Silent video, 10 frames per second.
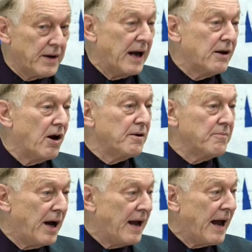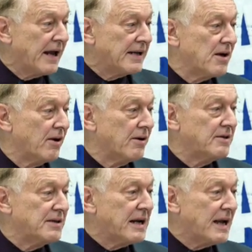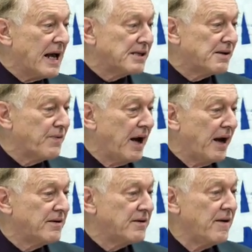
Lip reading: I got my hands on a declassified